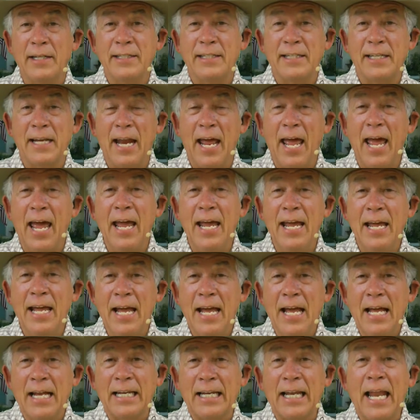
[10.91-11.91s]
us today.
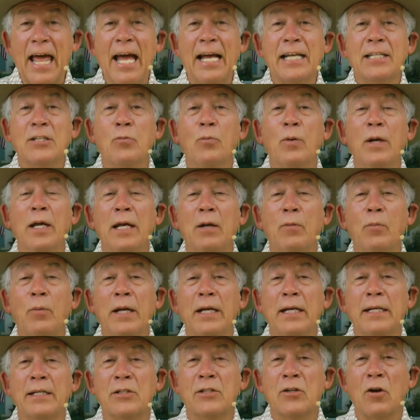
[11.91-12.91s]
Last week
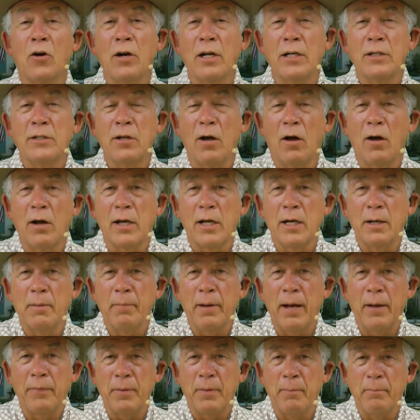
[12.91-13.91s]
we started talking
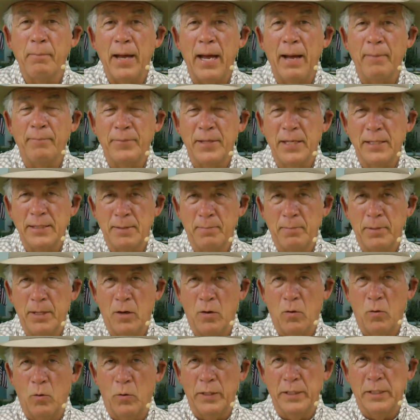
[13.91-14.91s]
about the baptism of the
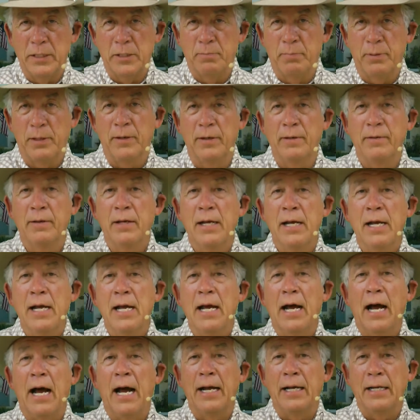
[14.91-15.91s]
Holy Spirit.
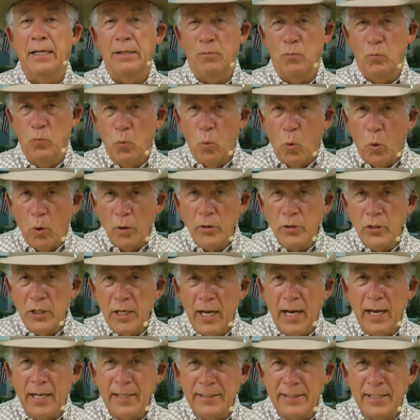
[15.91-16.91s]
I warned you
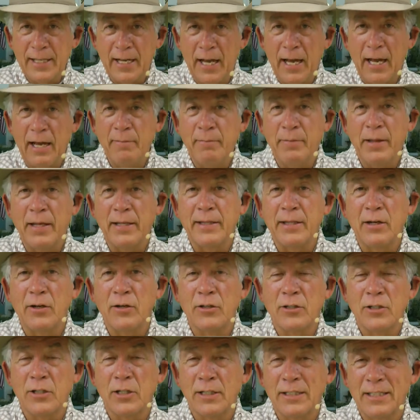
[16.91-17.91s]
ahead of time that
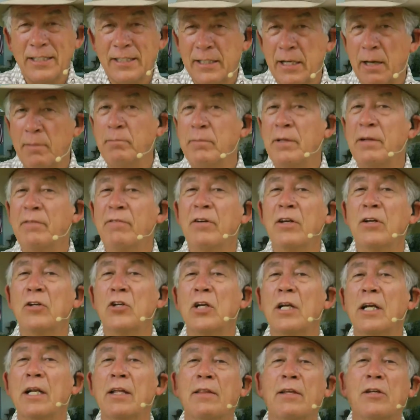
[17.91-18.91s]
there's some
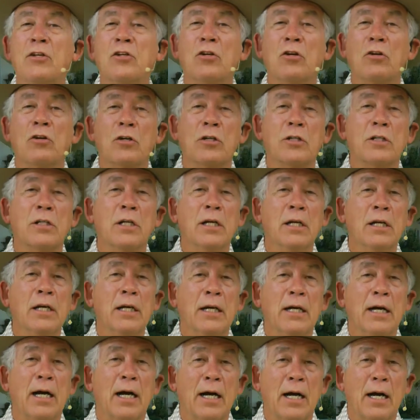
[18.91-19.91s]
division in the church
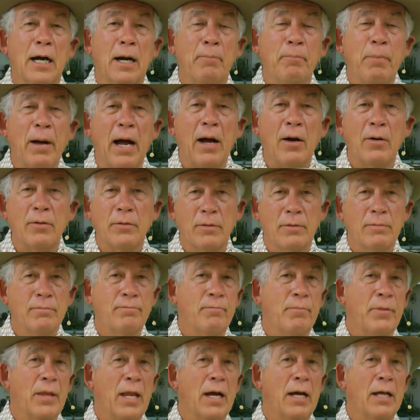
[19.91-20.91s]
uh, about
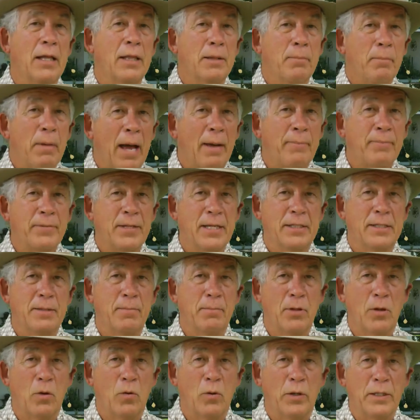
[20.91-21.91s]
uh, the
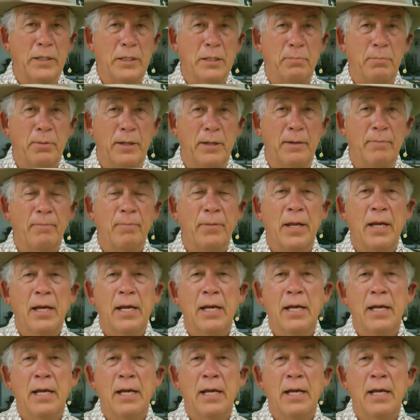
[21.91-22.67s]
baptism of the Holy Spirit.